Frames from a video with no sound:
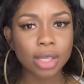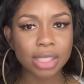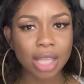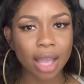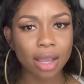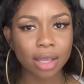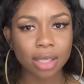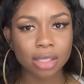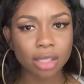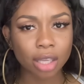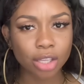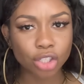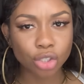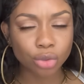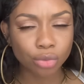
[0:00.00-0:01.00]
It's like,
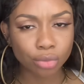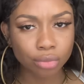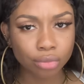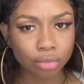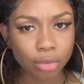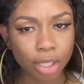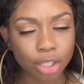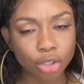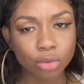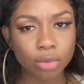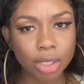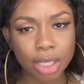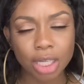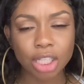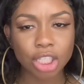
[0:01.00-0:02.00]
is you
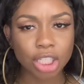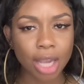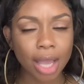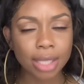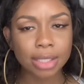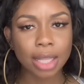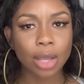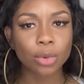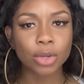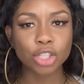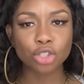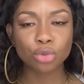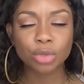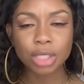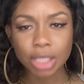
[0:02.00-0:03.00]
sending shots? Like,
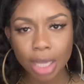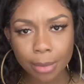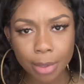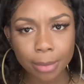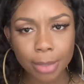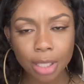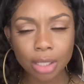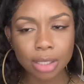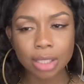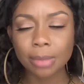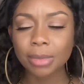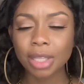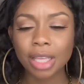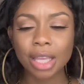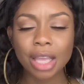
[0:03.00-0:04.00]
is you subbing me or
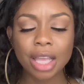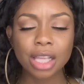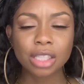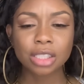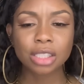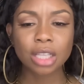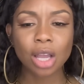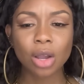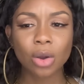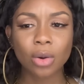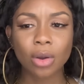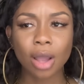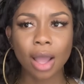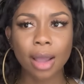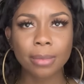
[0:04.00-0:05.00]
something?
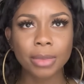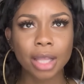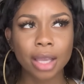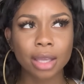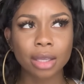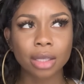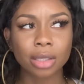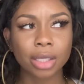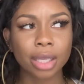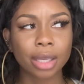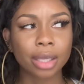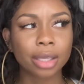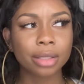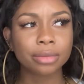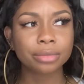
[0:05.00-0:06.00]
So I'm like,
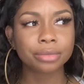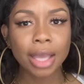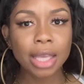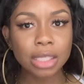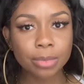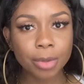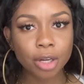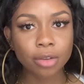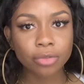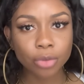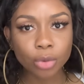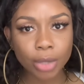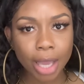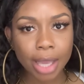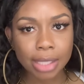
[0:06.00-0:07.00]
okay. It's been a
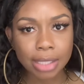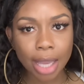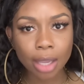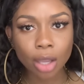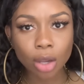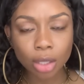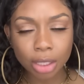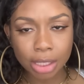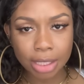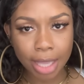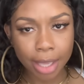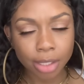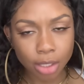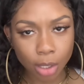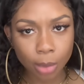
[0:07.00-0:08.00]
few days. I can only
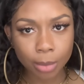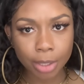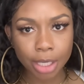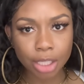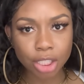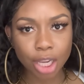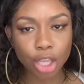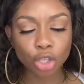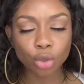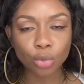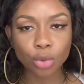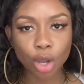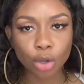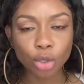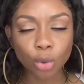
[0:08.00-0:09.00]
take so much, and
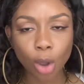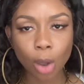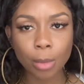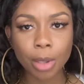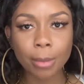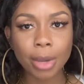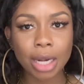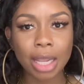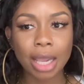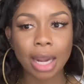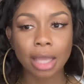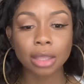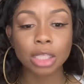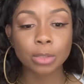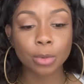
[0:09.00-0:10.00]
you owe me money. And
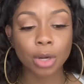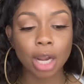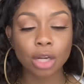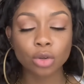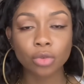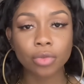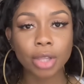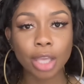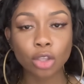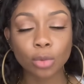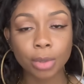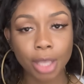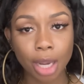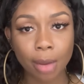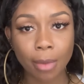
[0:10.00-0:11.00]
at this point, I do feel like you
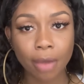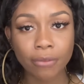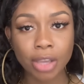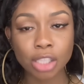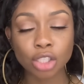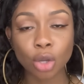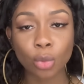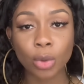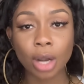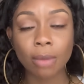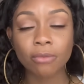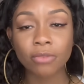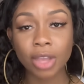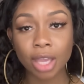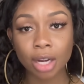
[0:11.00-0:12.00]
playing in my face. So when
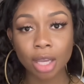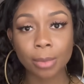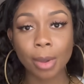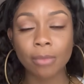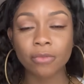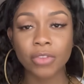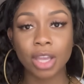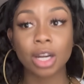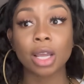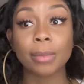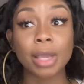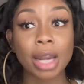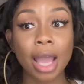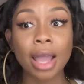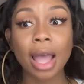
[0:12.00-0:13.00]
I'm fed up, I'm fed up.
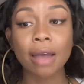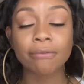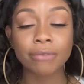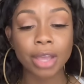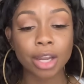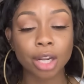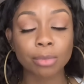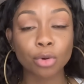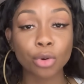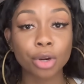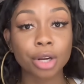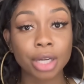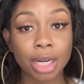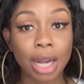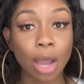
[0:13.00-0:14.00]
And I got fed up
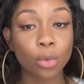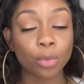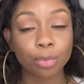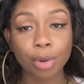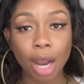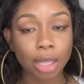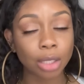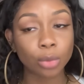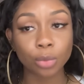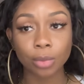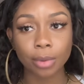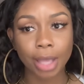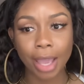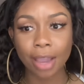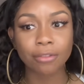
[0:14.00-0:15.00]
quicker than I probably
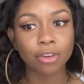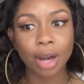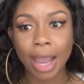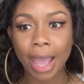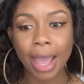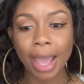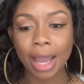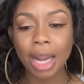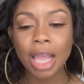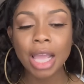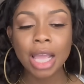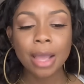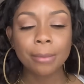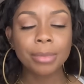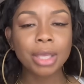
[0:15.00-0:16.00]
ever had,
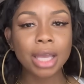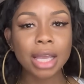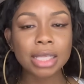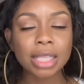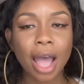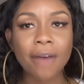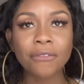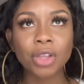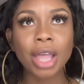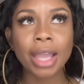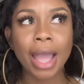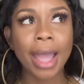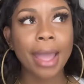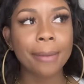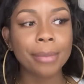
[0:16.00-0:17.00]
because I feel
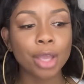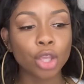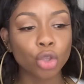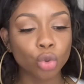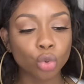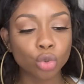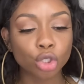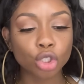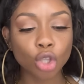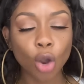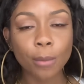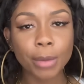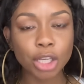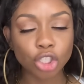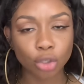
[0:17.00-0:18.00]
like I had been used
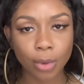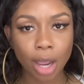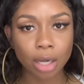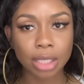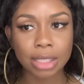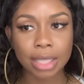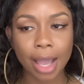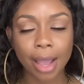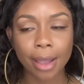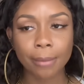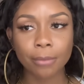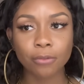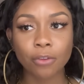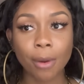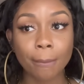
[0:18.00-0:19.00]
so much around this
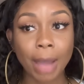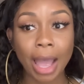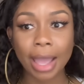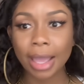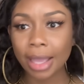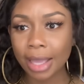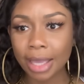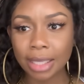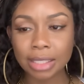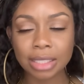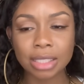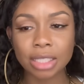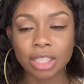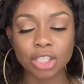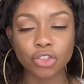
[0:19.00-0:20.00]
time, from my ex
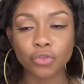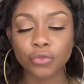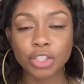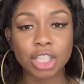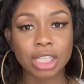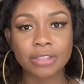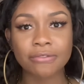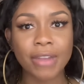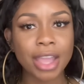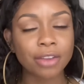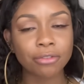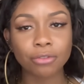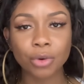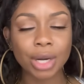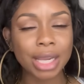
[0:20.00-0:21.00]
to just
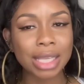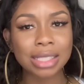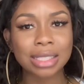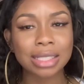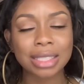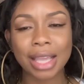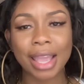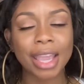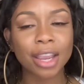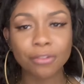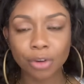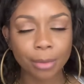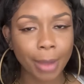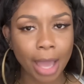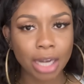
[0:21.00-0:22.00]
fake friends to
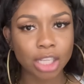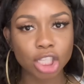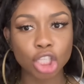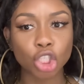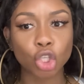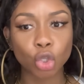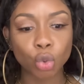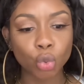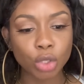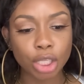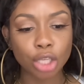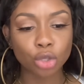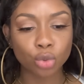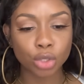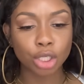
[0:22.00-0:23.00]
everybody just
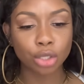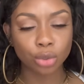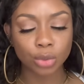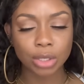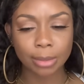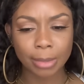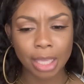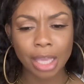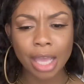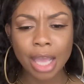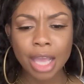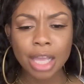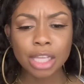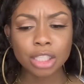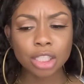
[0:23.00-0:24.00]
using me.
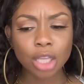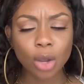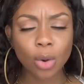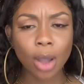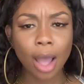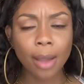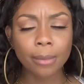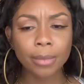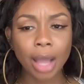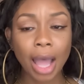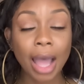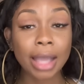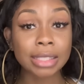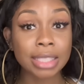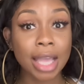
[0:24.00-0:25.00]
So
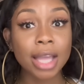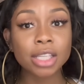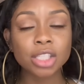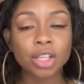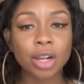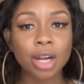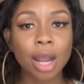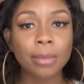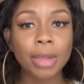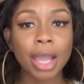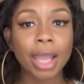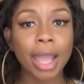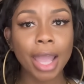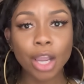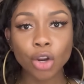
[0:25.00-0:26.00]
I text her and I'm
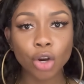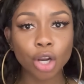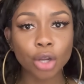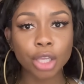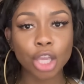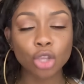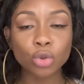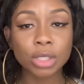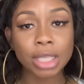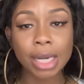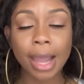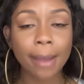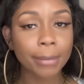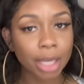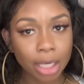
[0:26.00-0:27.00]
like, hey girl, can you
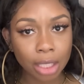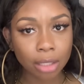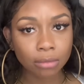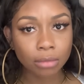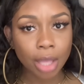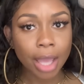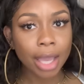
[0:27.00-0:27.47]
send that money?